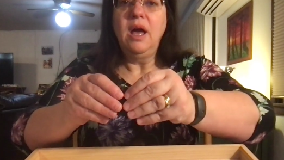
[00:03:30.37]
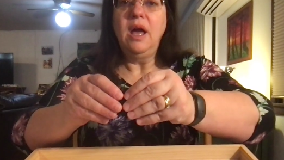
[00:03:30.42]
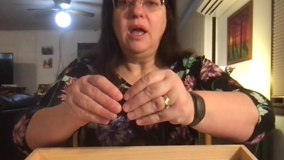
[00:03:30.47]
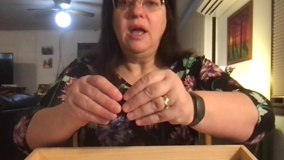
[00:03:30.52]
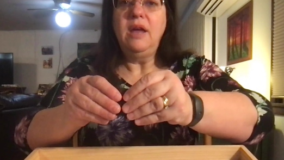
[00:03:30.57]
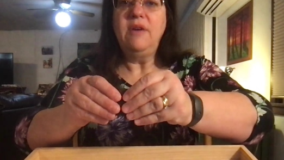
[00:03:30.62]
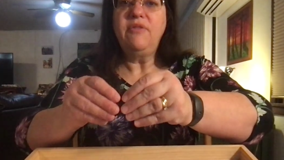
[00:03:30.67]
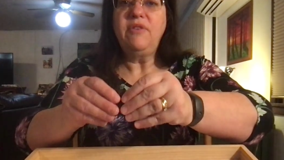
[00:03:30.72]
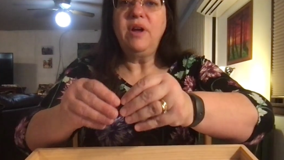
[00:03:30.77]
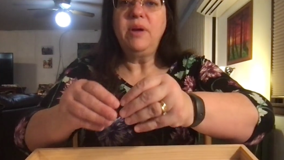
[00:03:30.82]

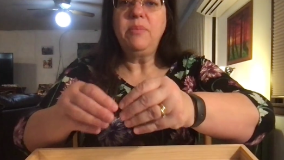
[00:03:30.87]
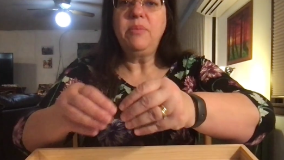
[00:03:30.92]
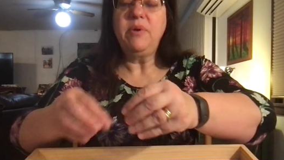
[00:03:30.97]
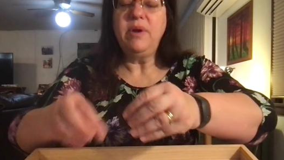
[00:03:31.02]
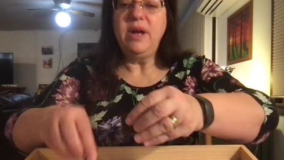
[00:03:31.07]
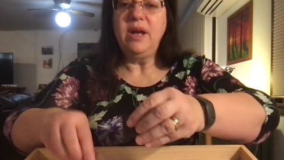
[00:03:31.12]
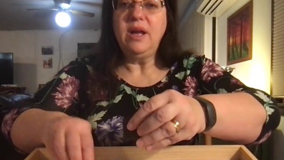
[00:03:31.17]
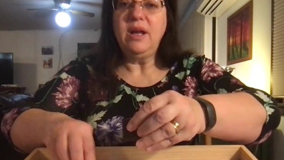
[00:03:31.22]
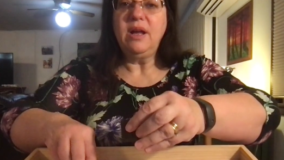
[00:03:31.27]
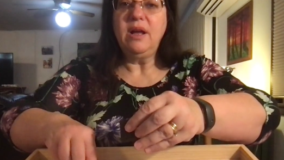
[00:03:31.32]
If I
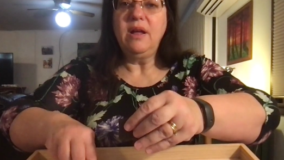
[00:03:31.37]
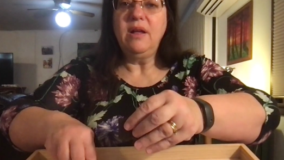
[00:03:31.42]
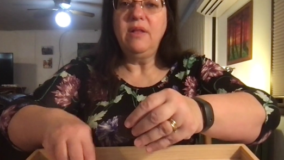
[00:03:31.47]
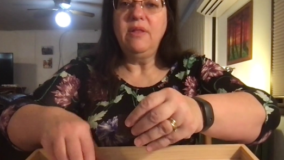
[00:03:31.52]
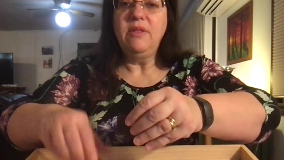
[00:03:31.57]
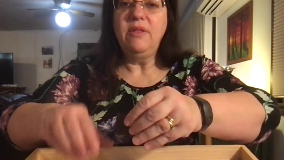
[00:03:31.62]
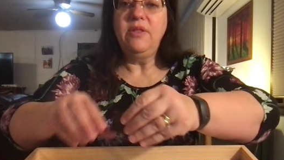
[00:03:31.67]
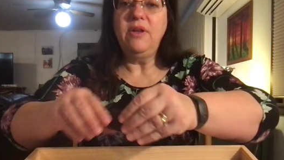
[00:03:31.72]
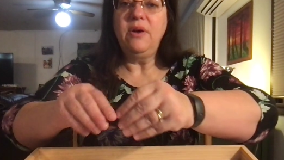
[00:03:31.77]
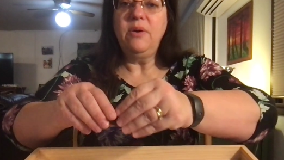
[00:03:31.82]
break
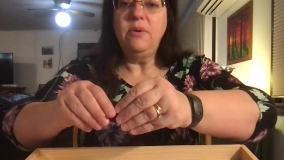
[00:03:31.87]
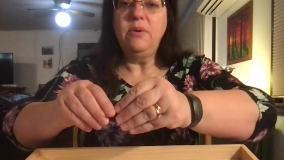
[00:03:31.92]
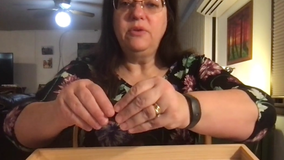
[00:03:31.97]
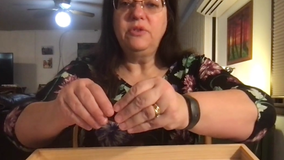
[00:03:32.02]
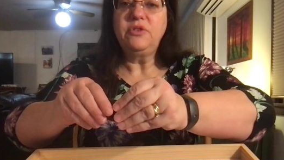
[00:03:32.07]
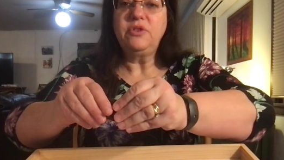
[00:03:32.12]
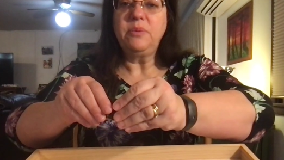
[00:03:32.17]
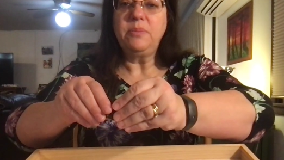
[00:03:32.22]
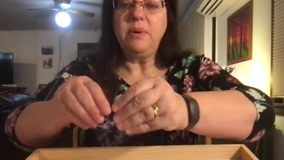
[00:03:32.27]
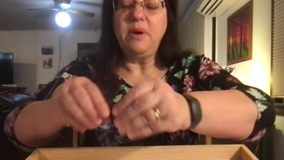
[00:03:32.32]

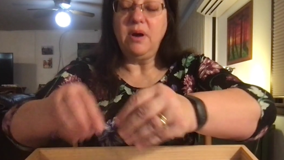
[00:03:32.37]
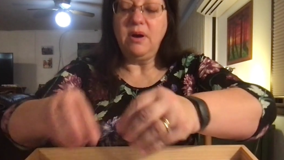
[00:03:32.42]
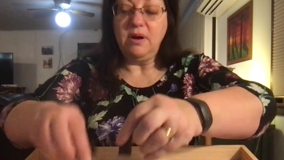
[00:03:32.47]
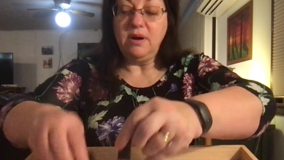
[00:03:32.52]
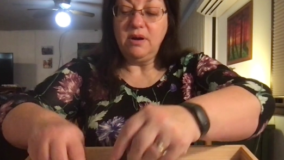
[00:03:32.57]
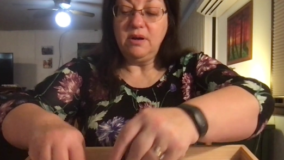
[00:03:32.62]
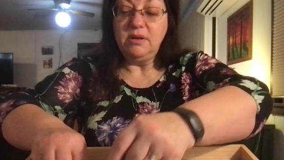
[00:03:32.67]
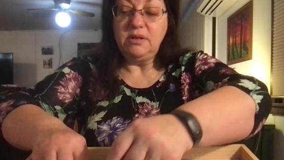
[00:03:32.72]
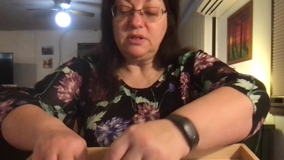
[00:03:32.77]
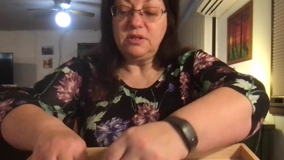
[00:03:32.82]
those
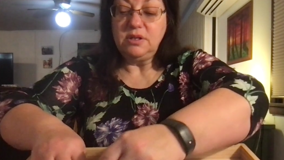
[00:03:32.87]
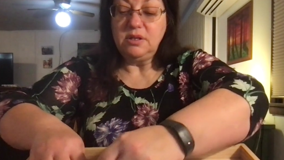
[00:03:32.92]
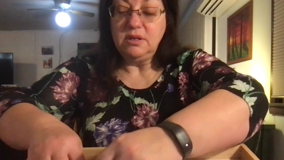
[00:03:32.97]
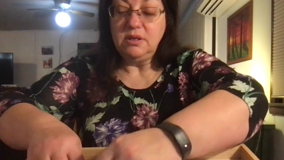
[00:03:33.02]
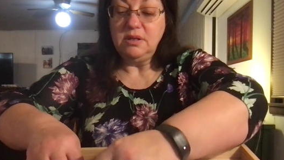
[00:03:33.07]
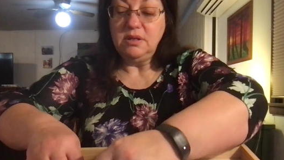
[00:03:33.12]
apart,